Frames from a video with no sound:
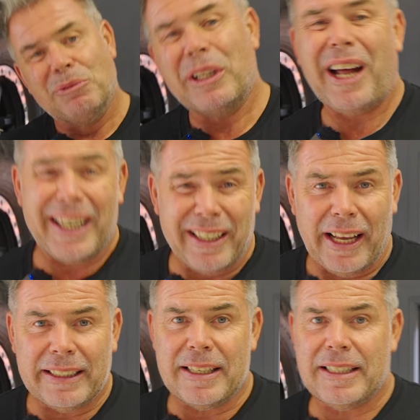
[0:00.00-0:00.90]
what I'd
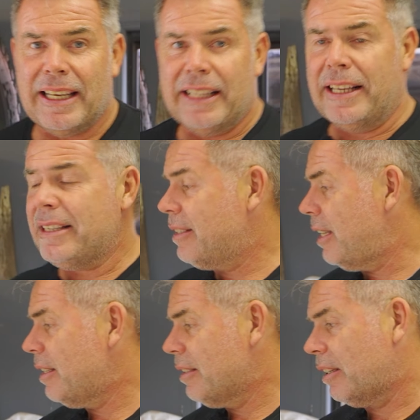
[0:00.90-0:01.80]
like to see in this.
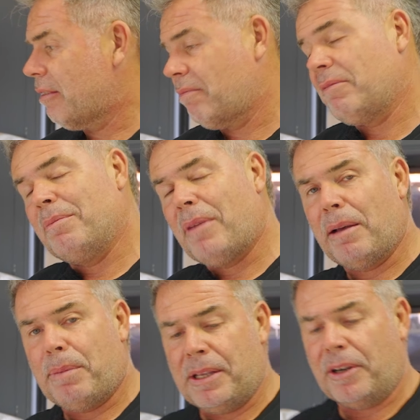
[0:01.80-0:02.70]
This is, in my
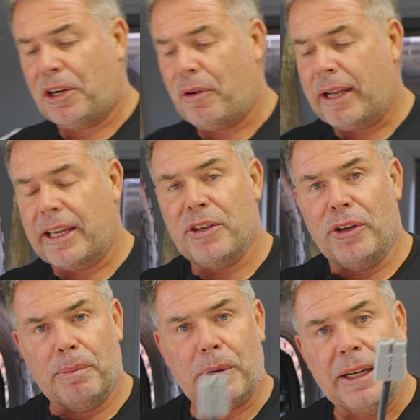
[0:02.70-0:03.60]
opinion, a cracking
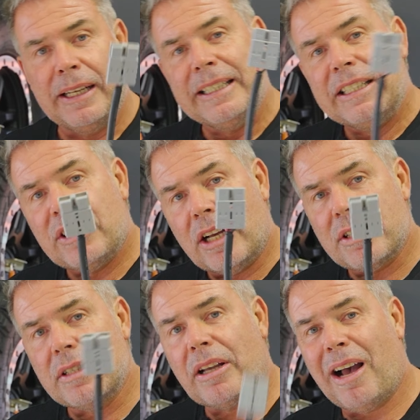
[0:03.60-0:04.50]
unit, but
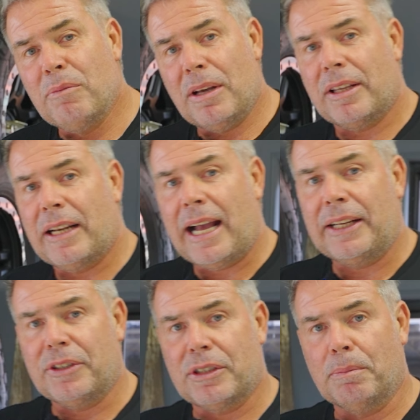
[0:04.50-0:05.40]
doesn't come with an
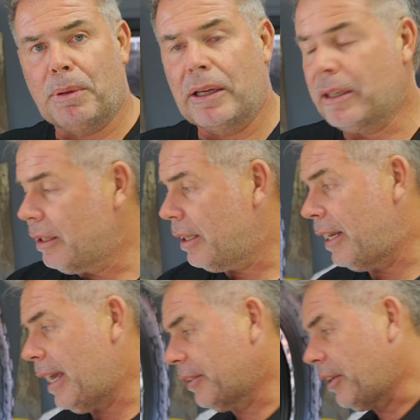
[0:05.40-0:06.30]
Anderson plug
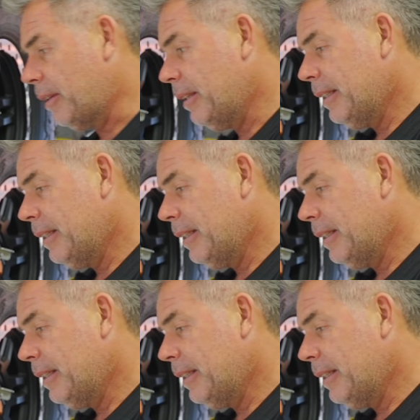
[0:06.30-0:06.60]
connector.